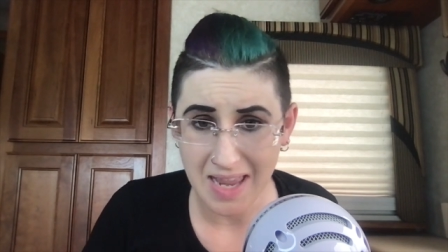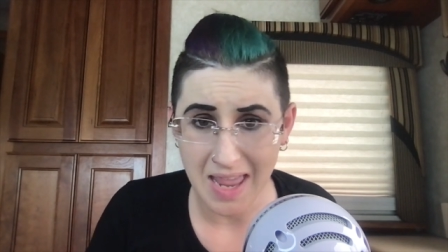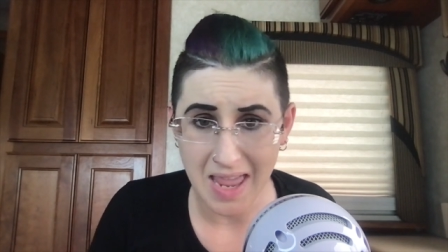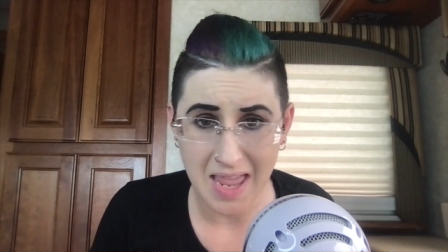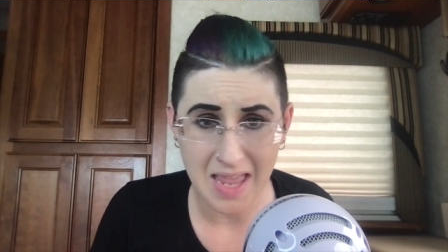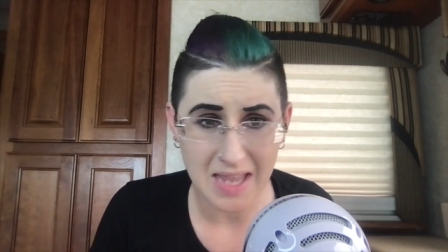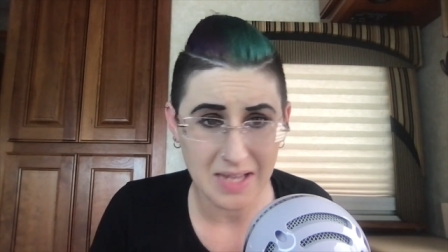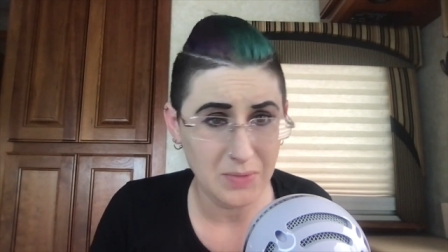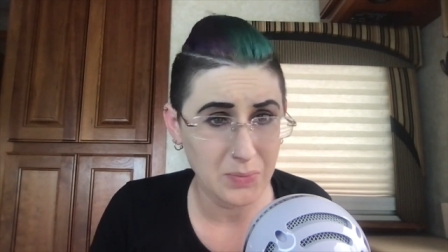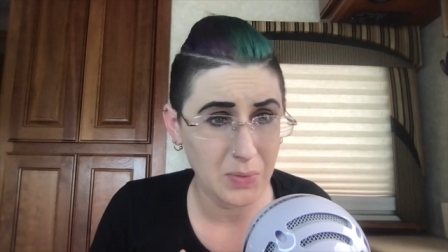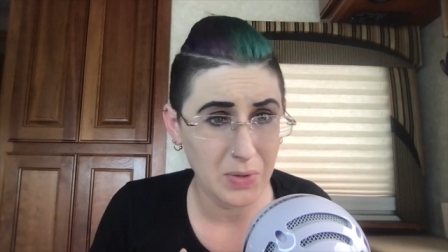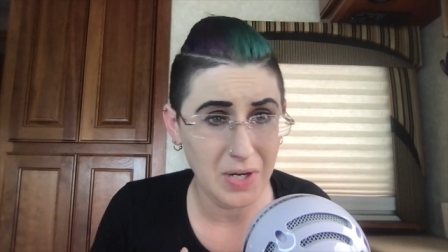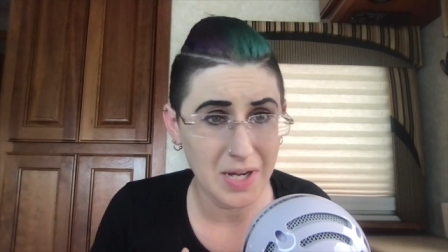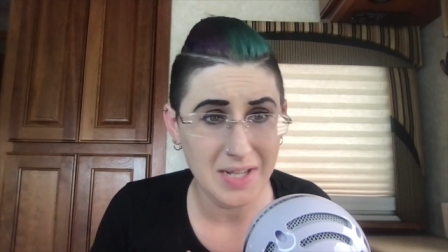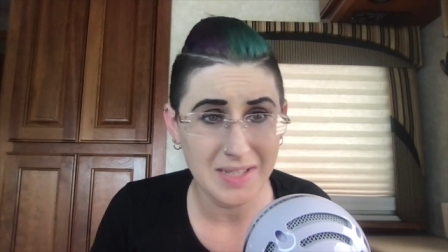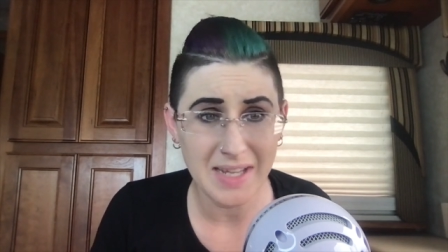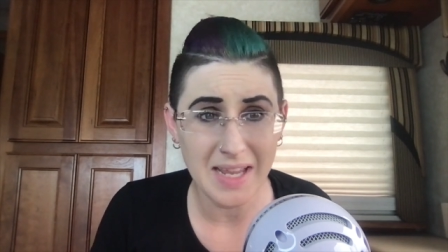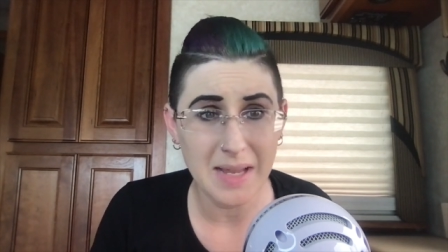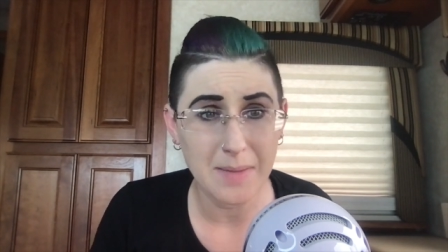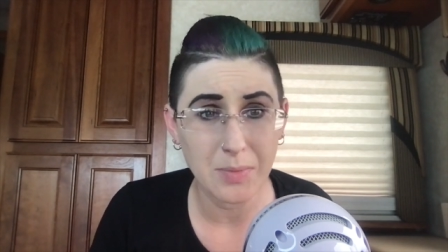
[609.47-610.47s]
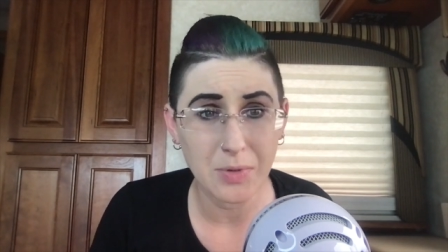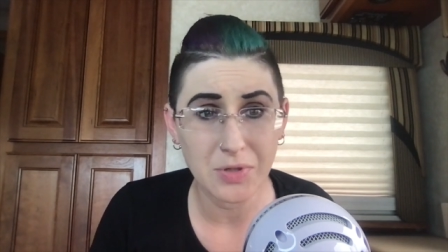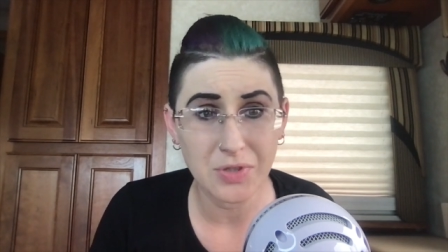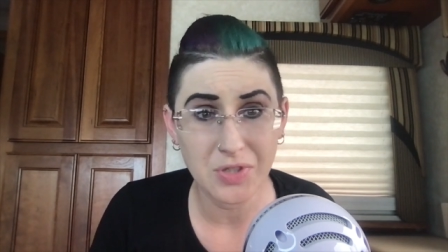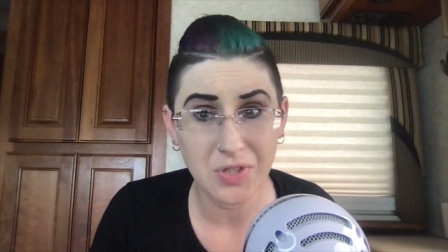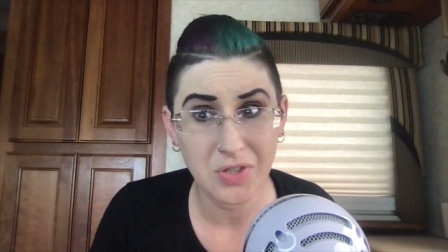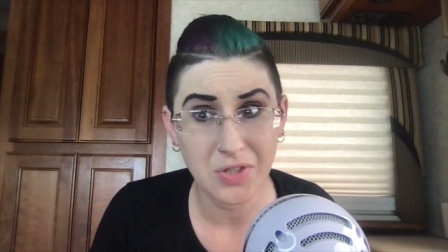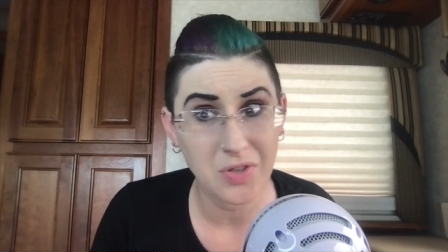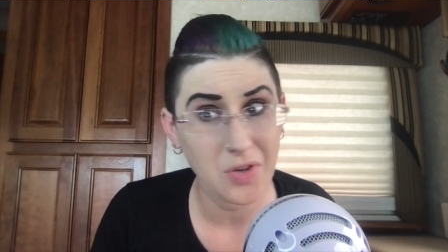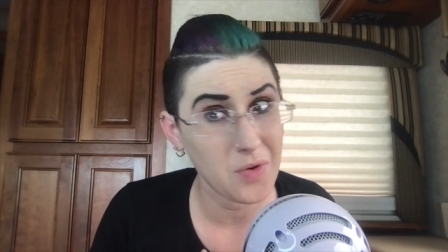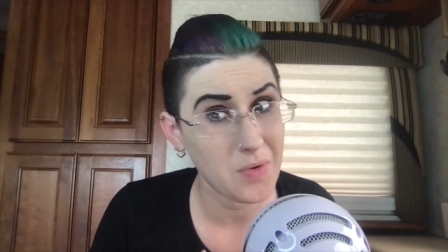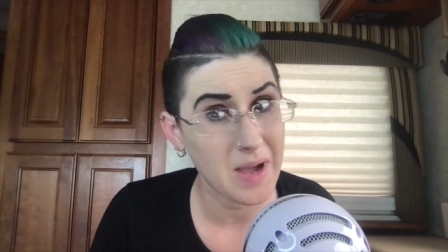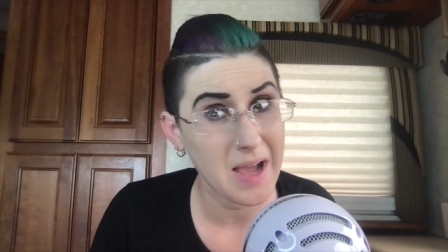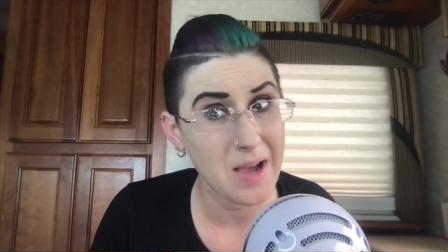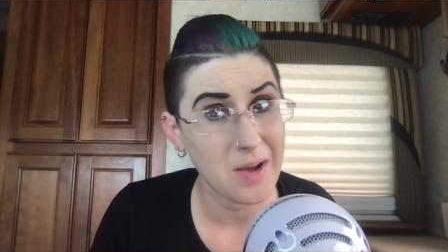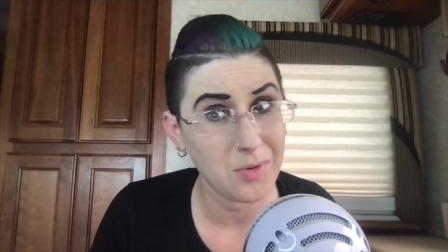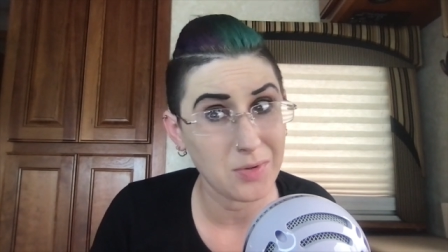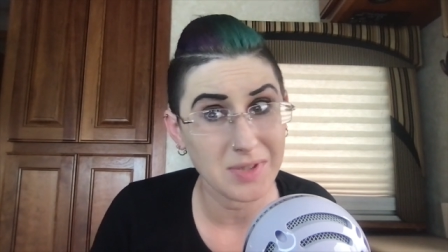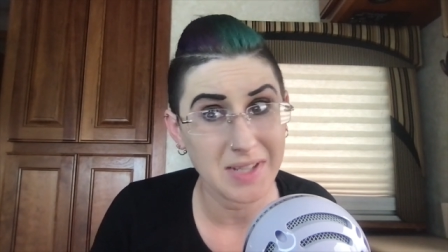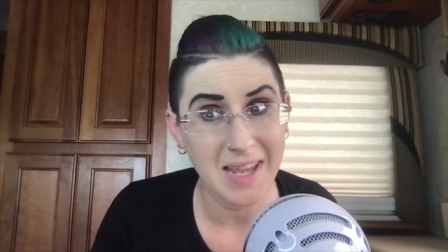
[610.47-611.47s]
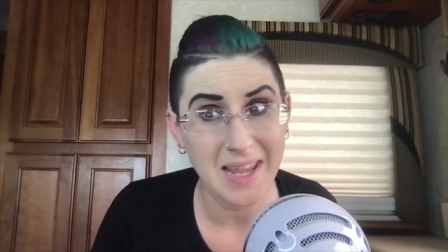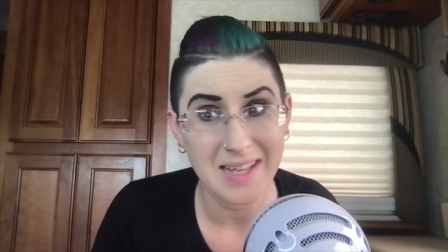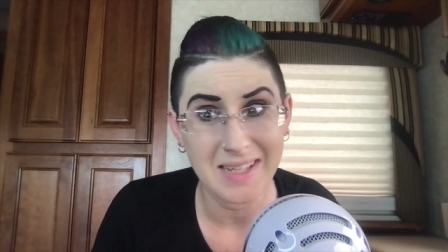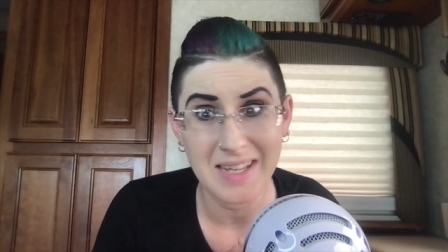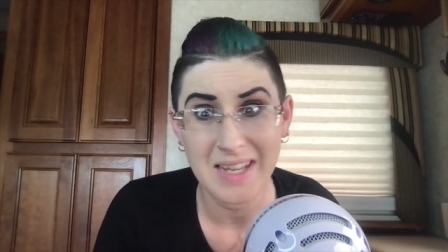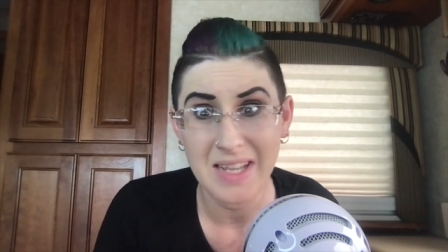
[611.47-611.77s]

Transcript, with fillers: and we're unable to go out and